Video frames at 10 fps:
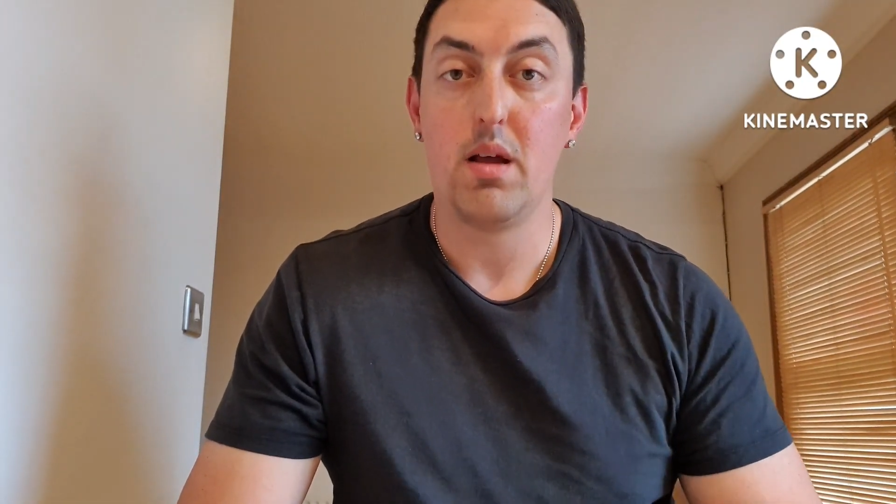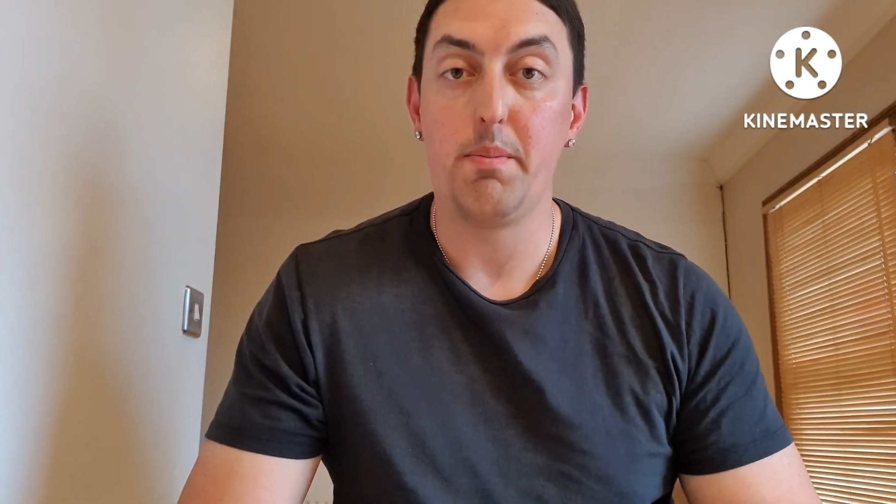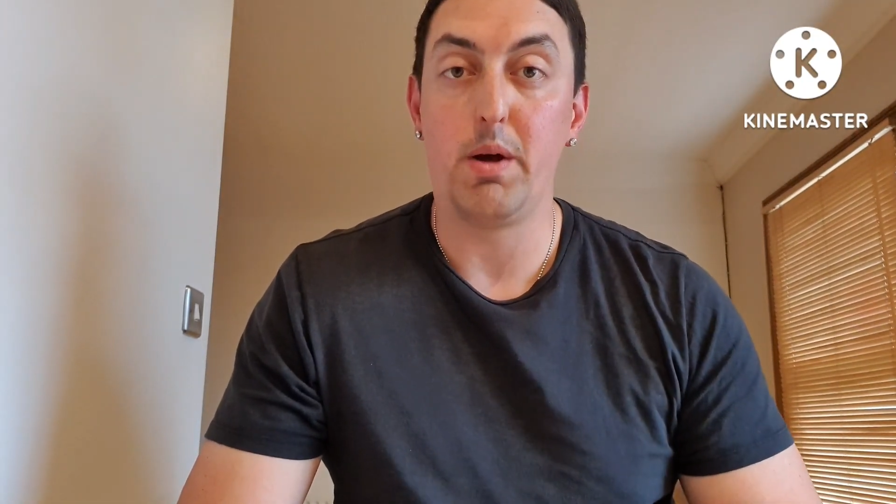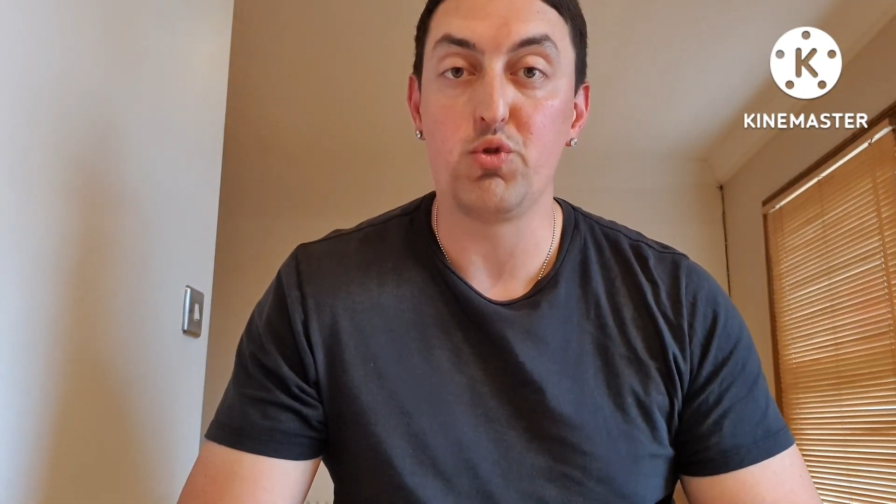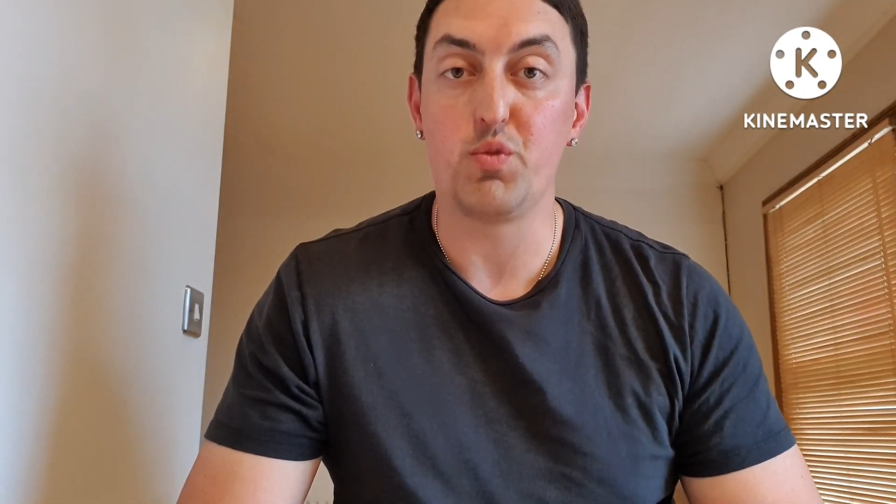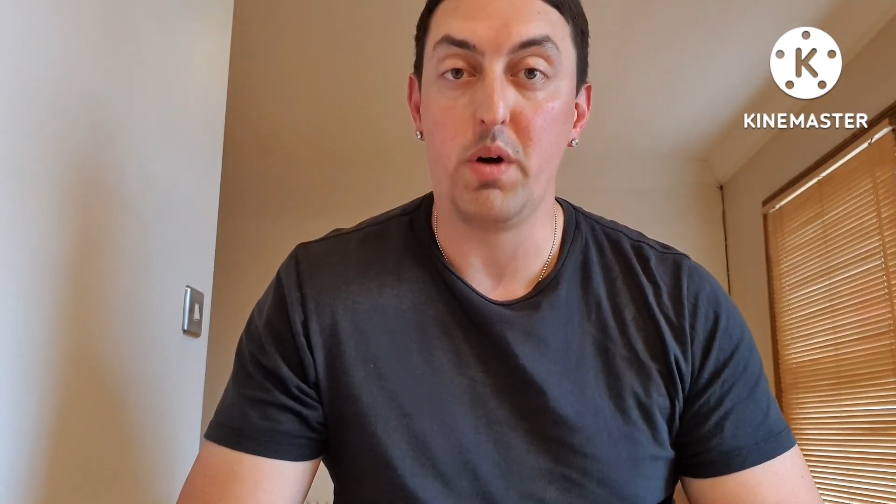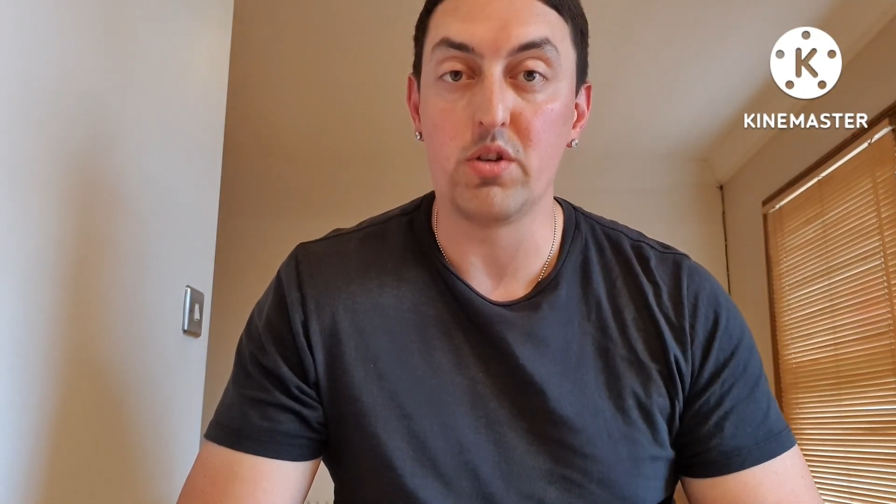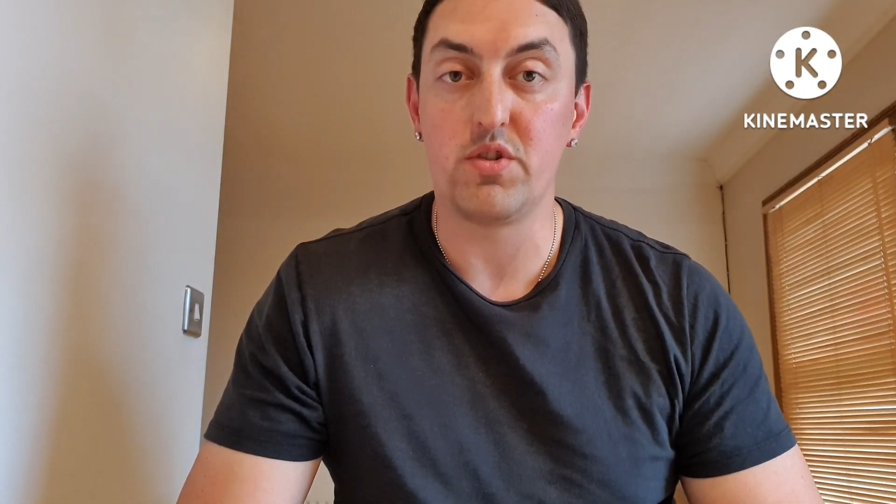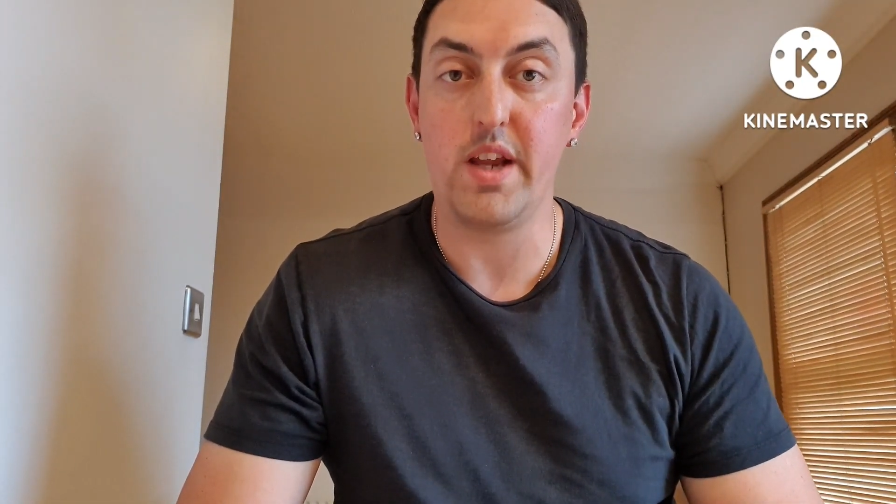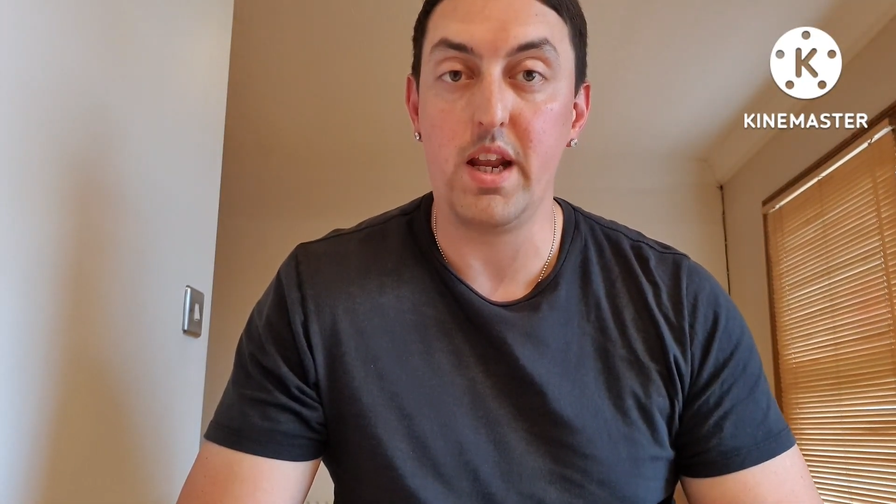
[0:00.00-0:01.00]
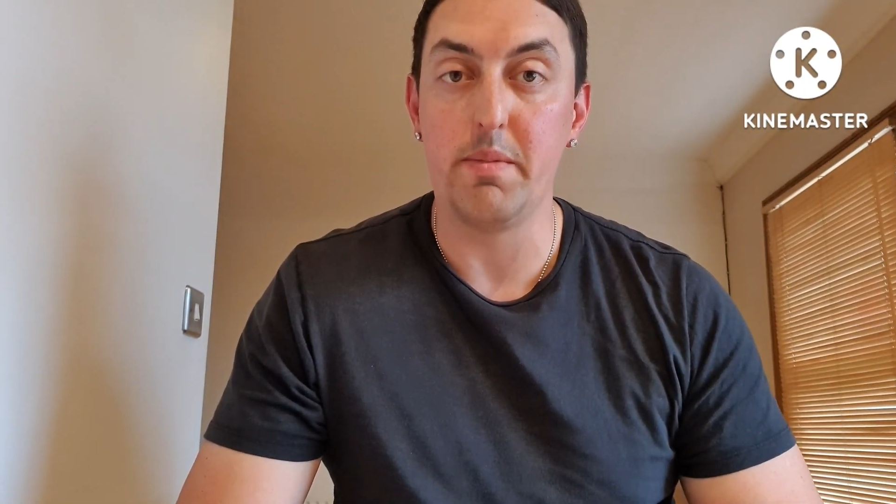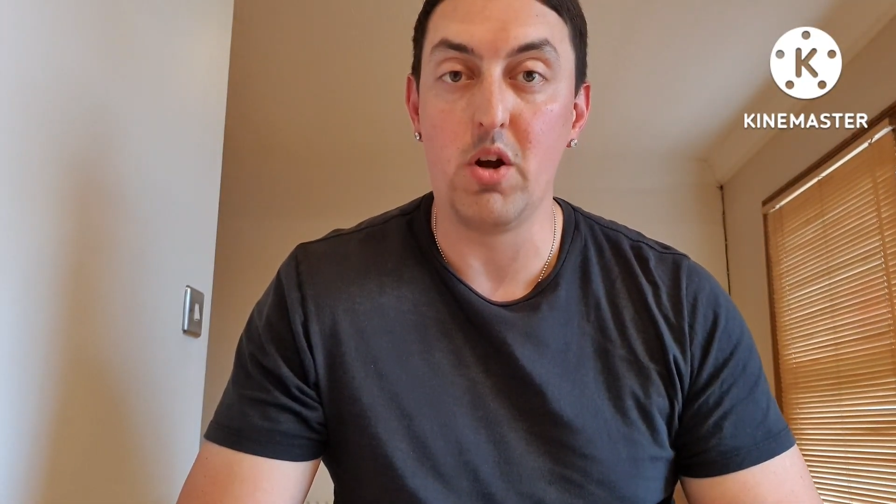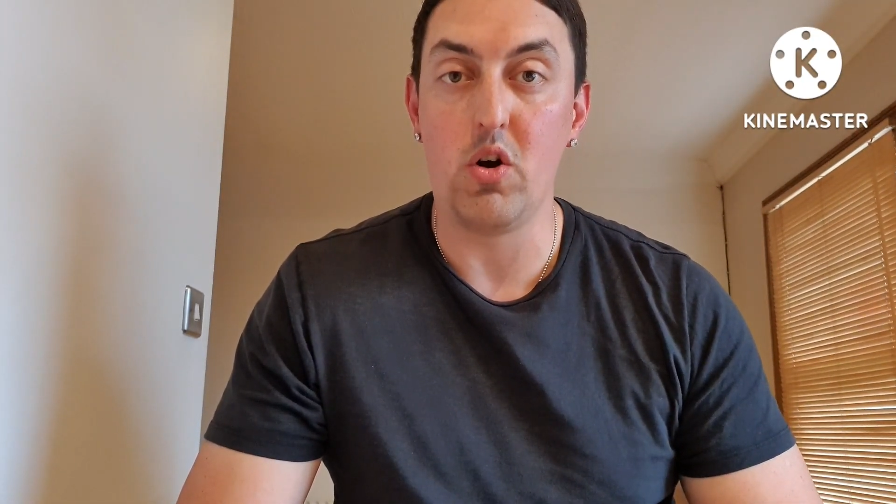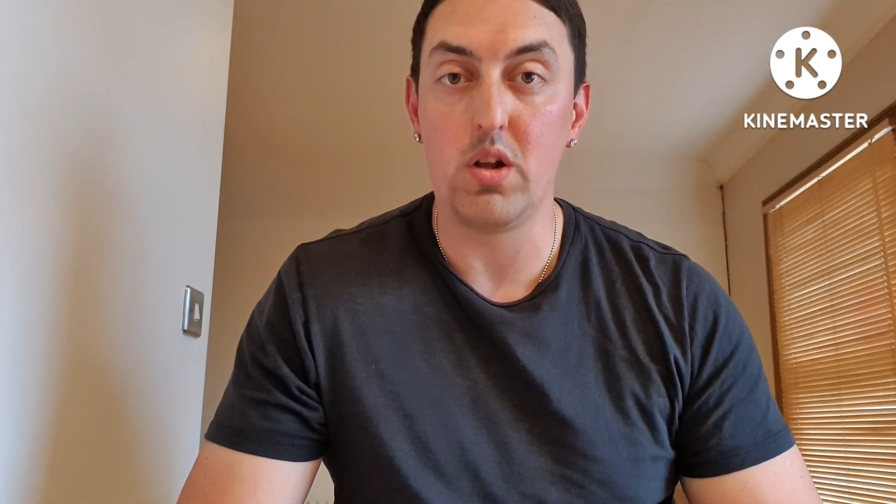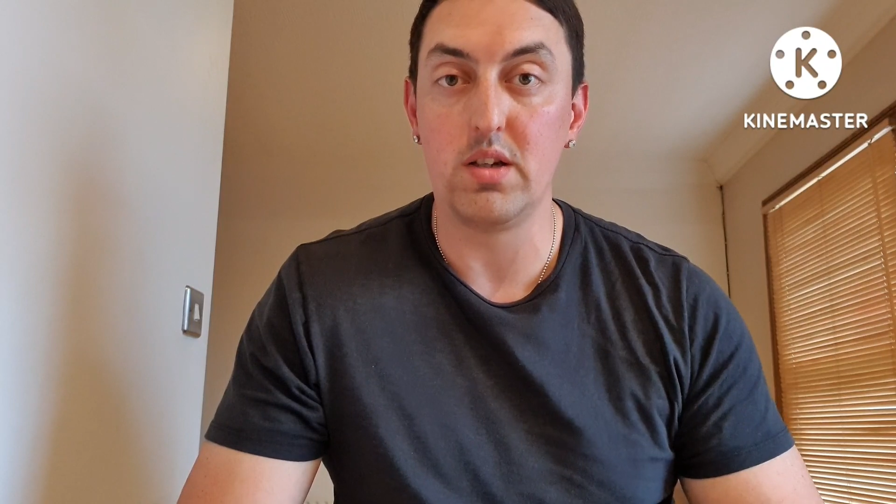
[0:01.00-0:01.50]
Mount Smart Stadium in
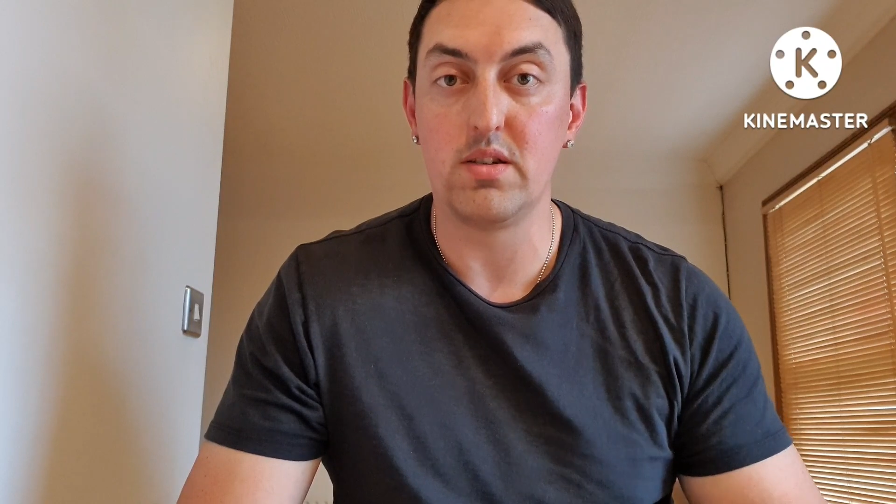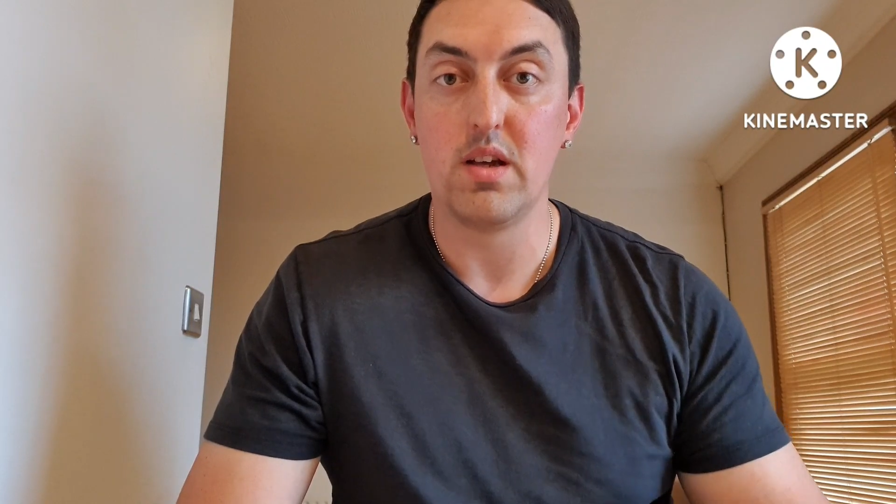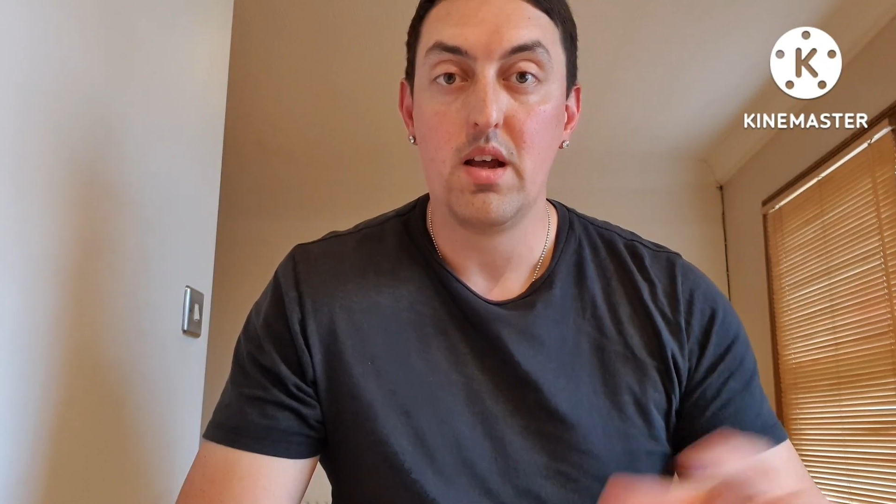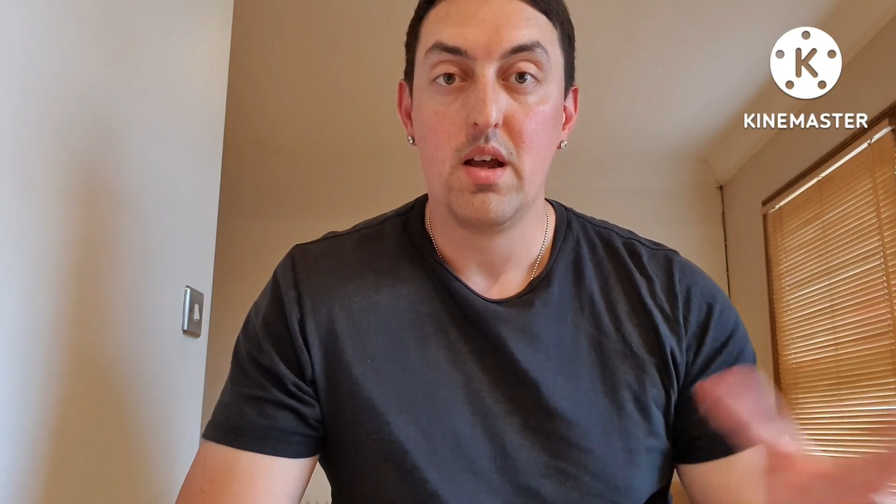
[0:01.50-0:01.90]
Auckland.